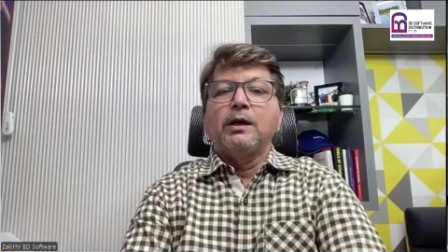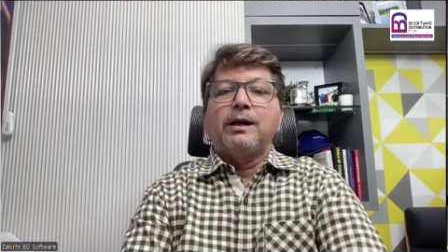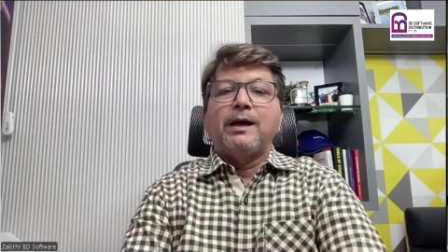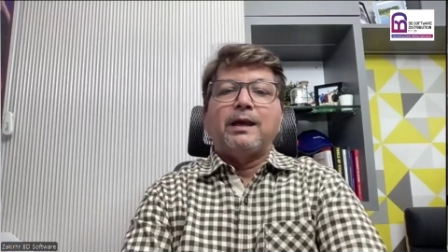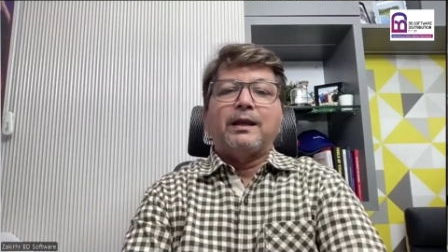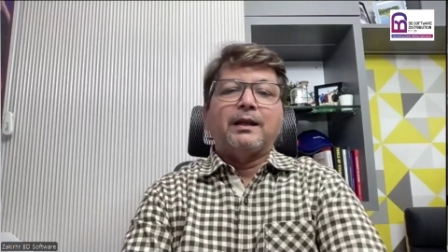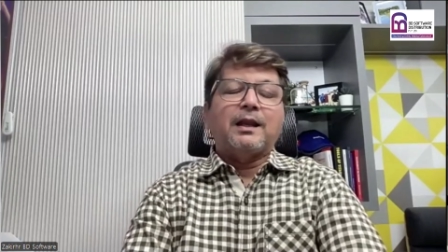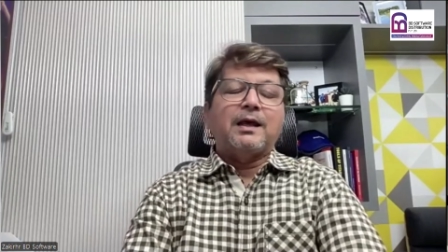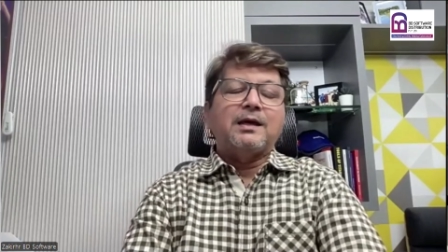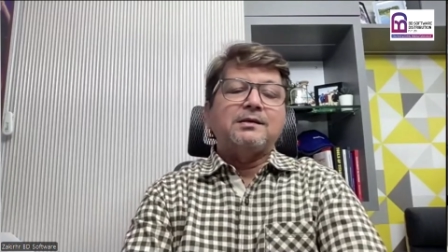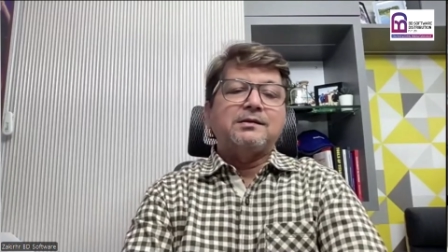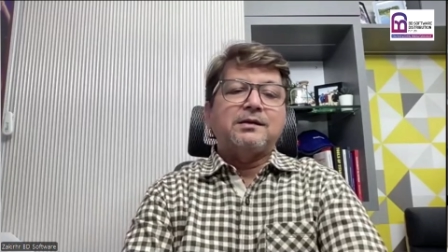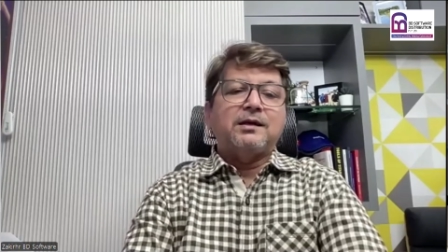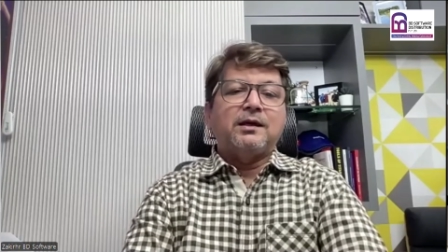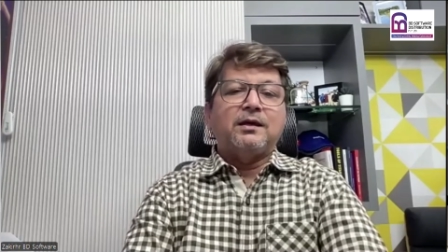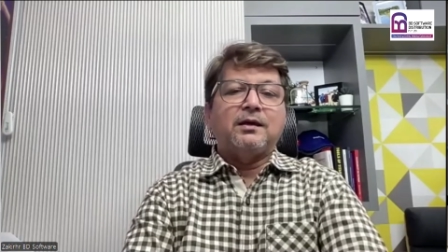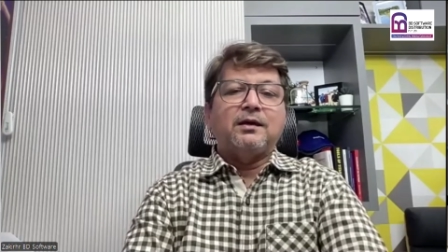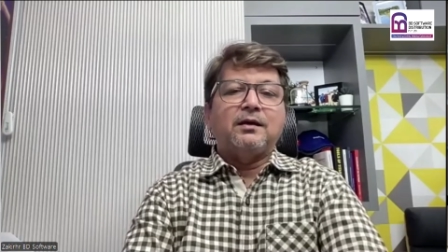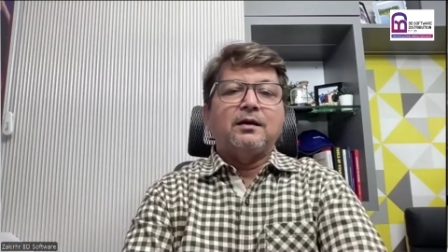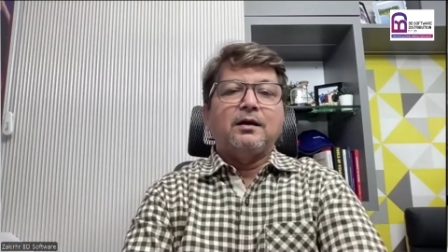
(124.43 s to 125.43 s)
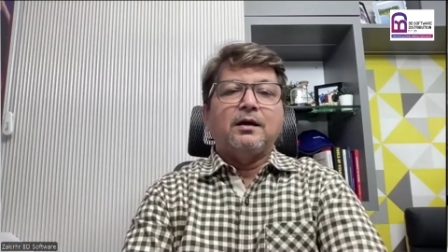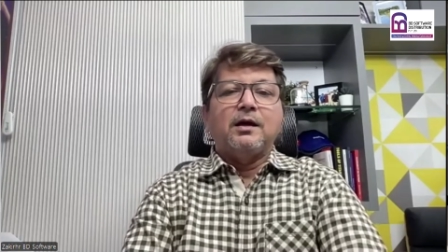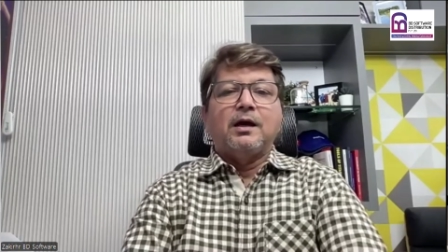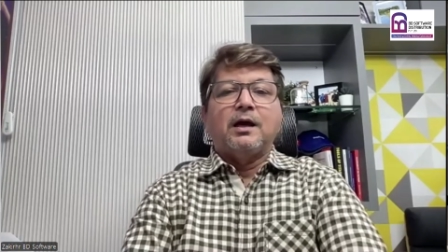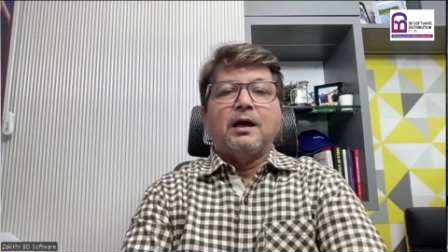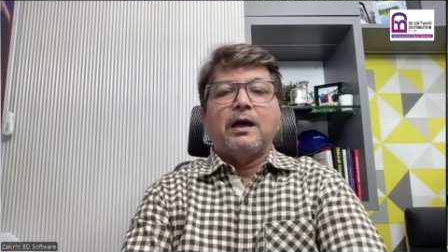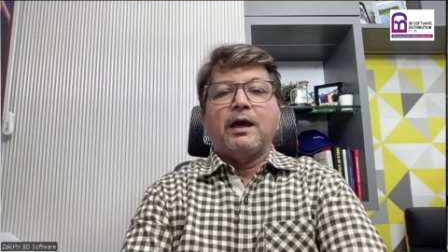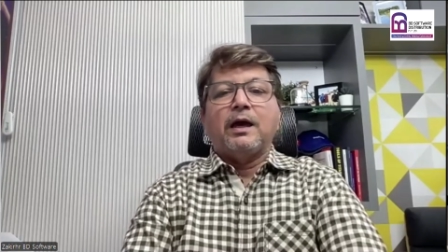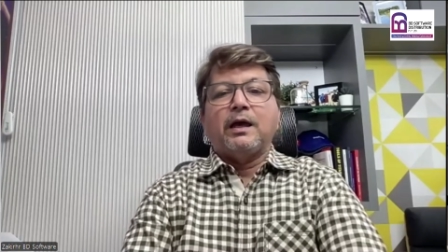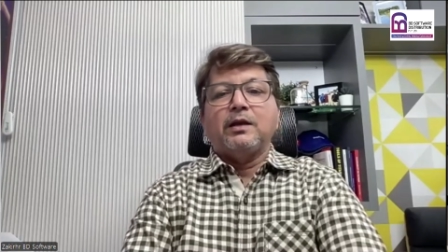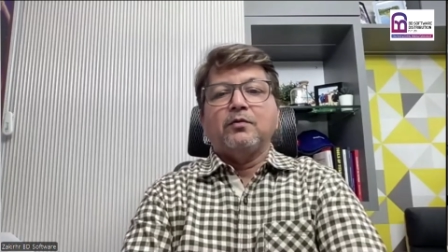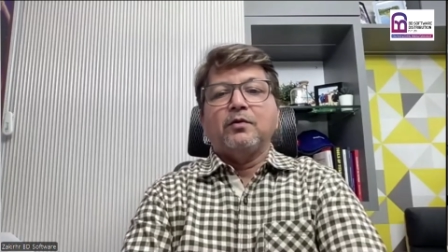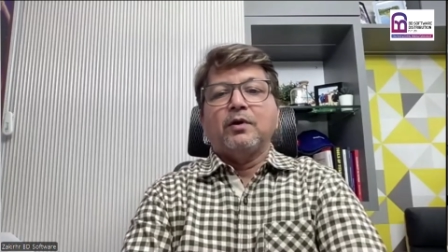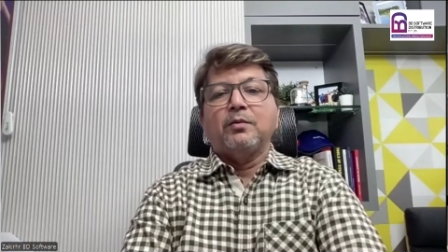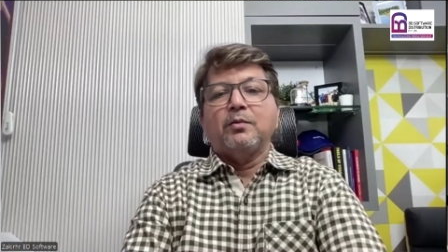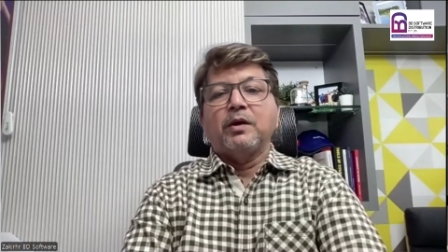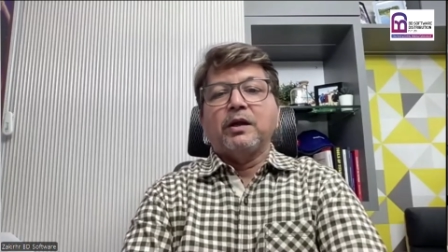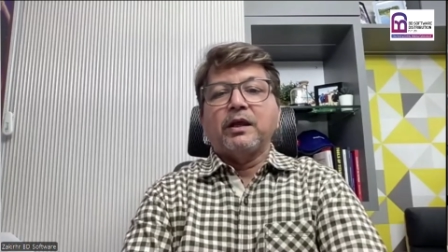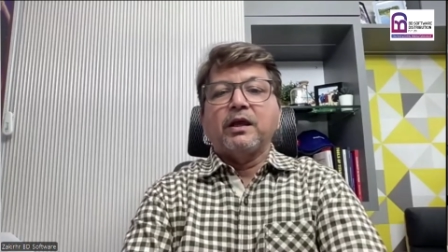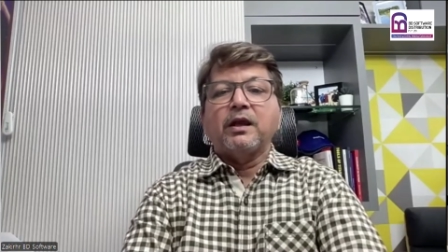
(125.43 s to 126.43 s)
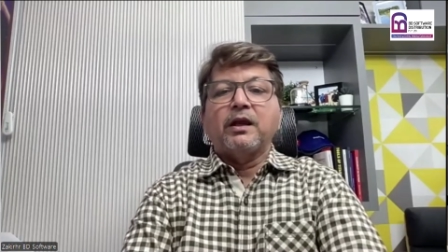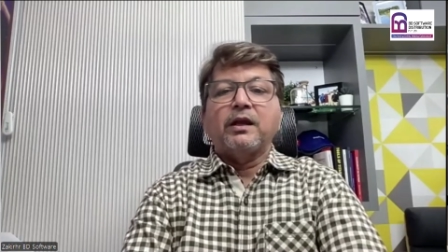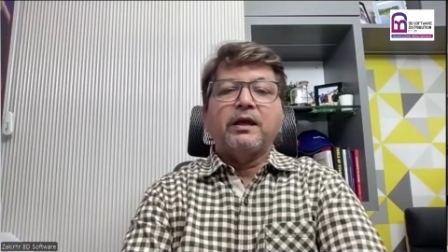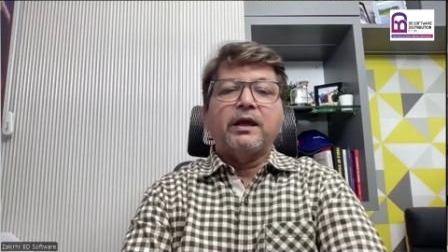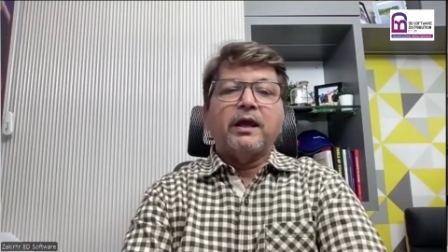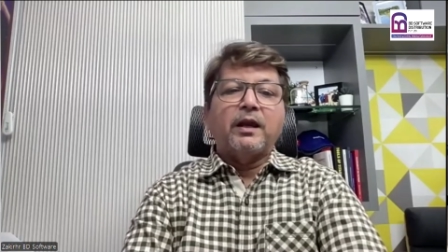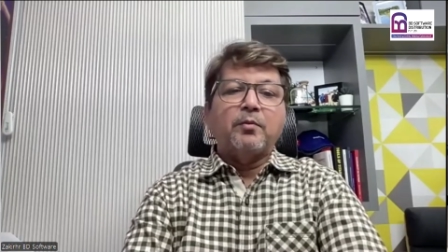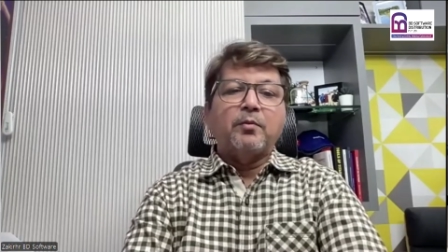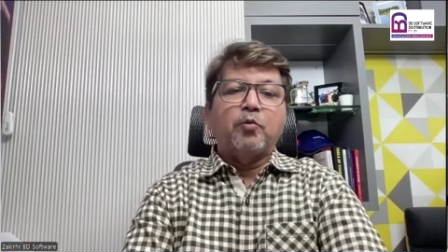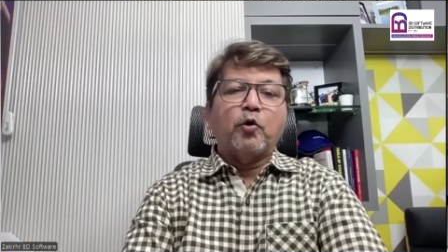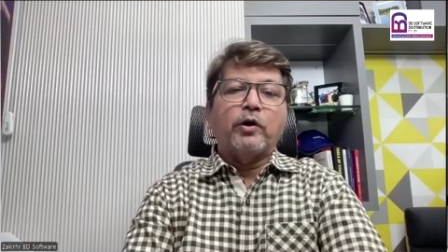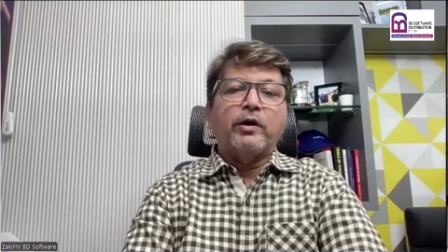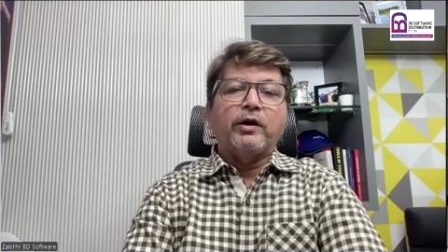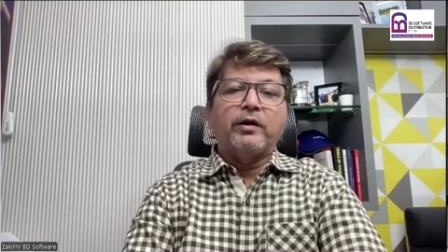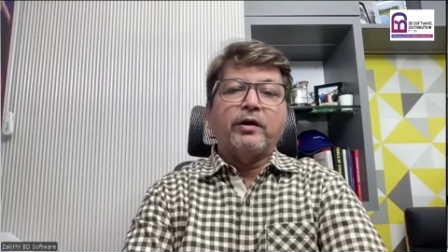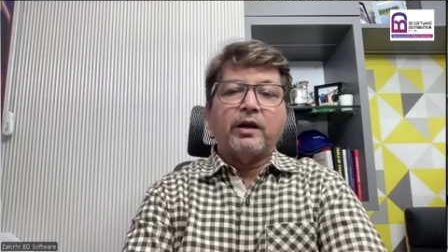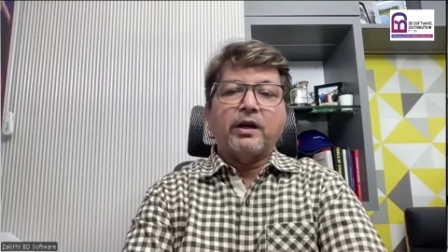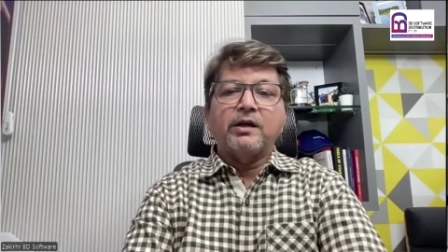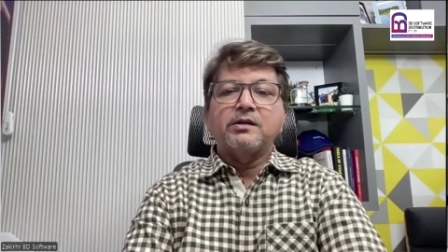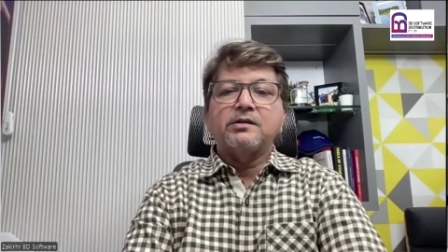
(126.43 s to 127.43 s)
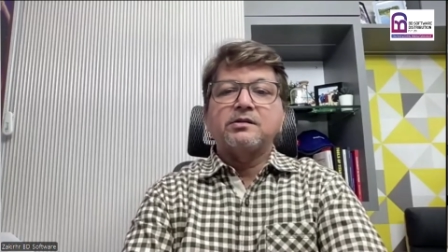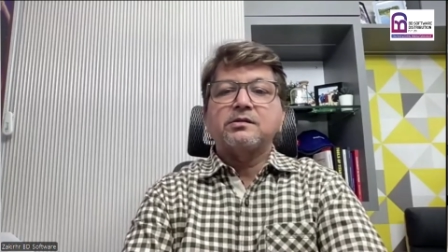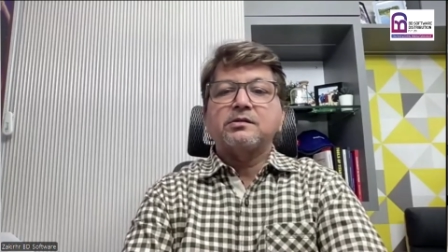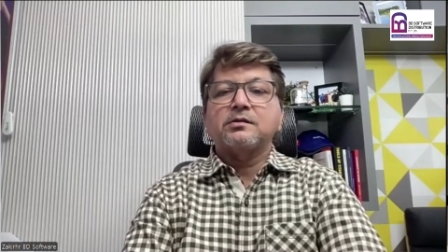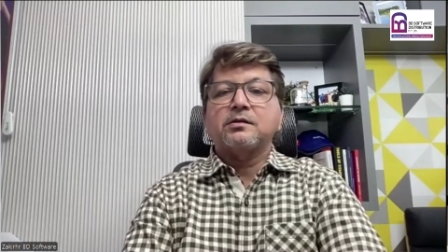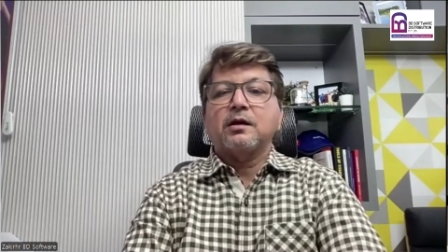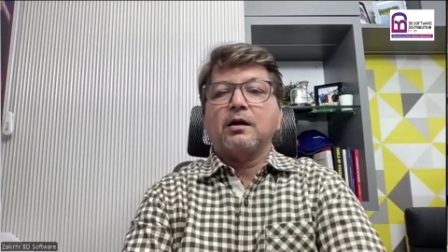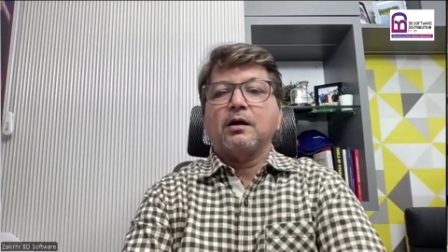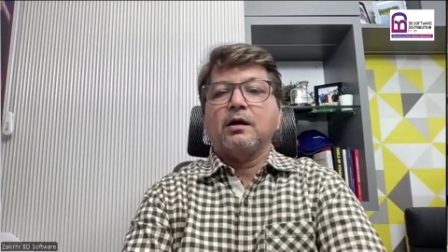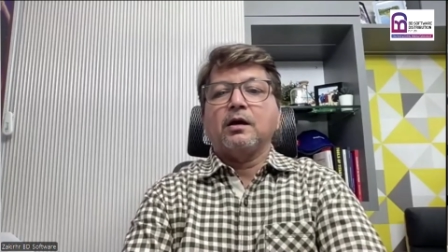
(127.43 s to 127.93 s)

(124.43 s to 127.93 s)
analyzing, and even mitigating endpoint threats